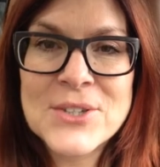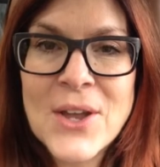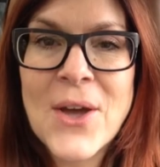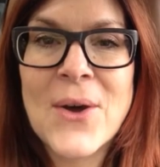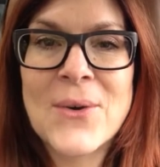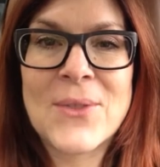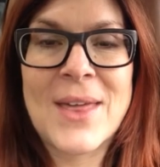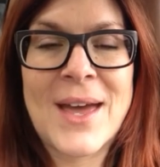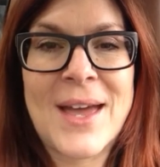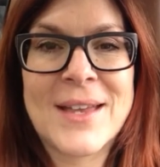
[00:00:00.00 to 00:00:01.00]
know
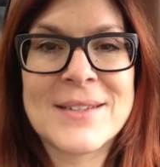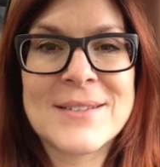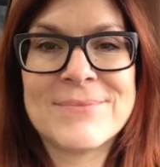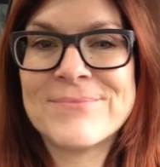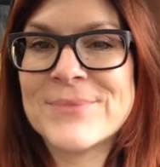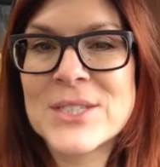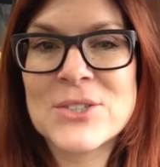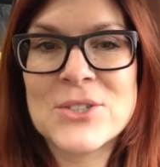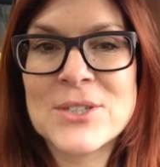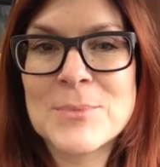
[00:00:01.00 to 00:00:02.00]
that this
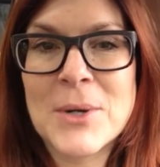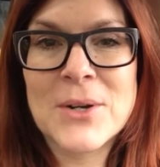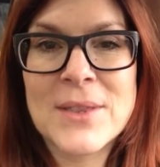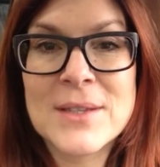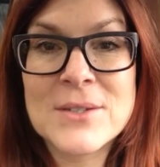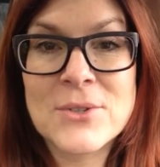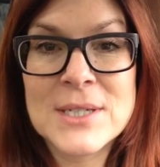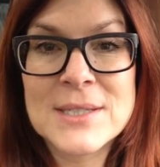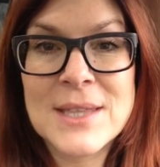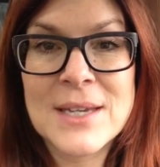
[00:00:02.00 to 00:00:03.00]
is just part of this
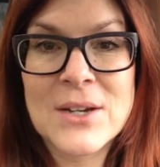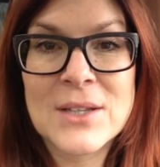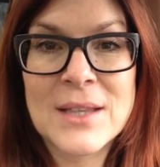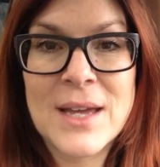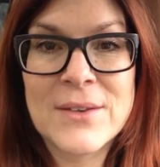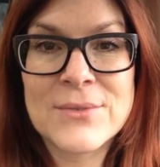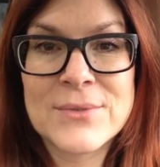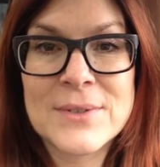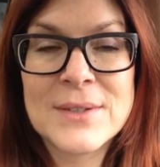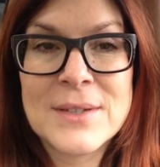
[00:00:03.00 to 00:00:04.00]
crazy thing called life.
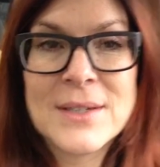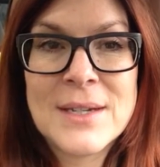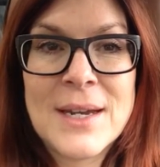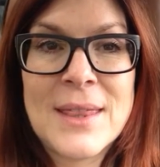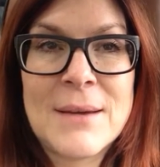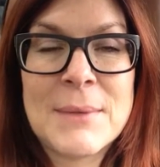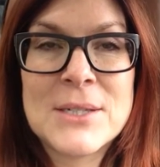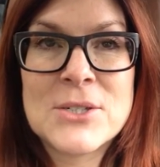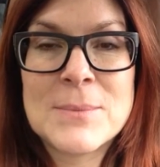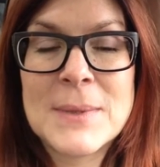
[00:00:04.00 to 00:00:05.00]
And that might
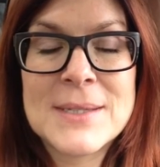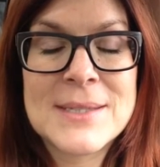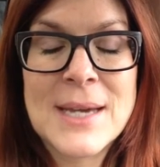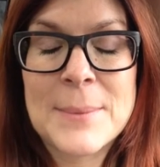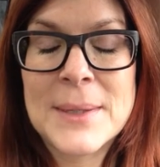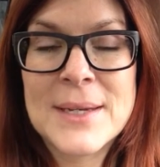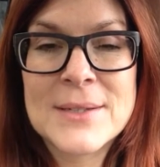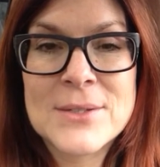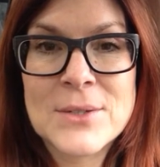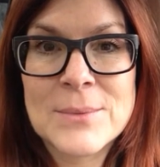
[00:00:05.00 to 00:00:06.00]
just be a sappy
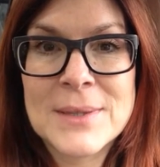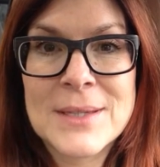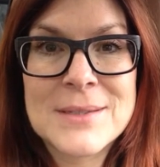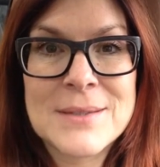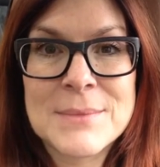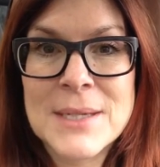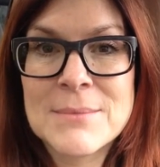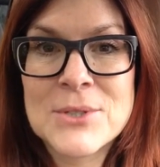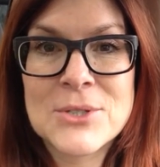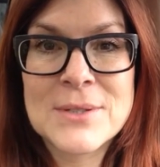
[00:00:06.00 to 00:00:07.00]
answer, but that's
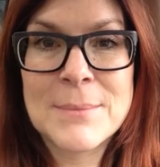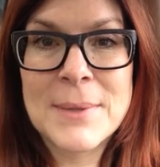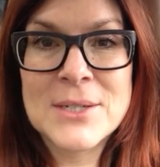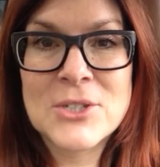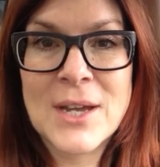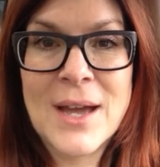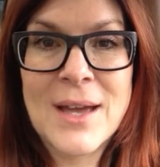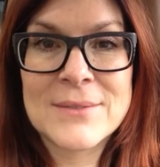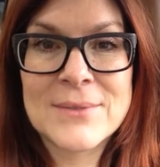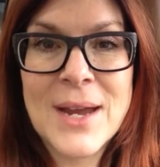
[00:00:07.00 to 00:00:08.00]
sometimes just the best you
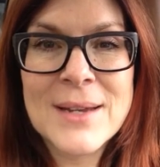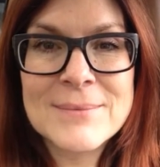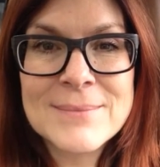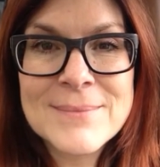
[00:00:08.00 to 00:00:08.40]
got, right?